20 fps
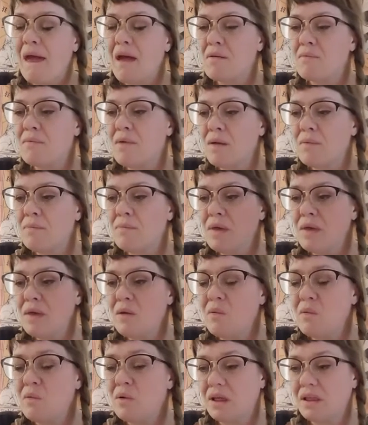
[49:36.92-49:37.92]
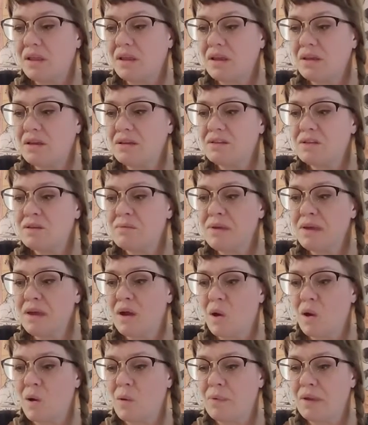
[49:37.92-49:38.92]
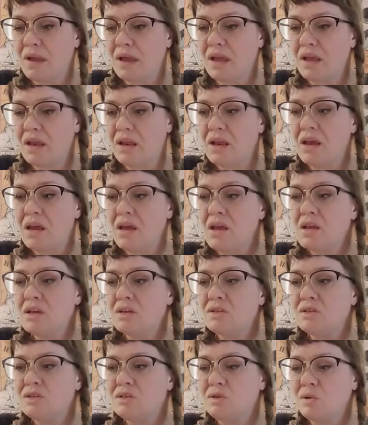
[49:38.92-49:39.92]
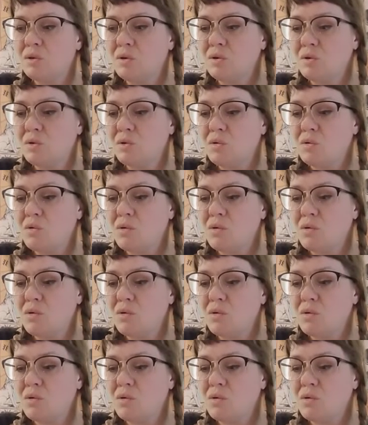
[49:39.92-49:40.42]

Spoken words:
Be willing to be open to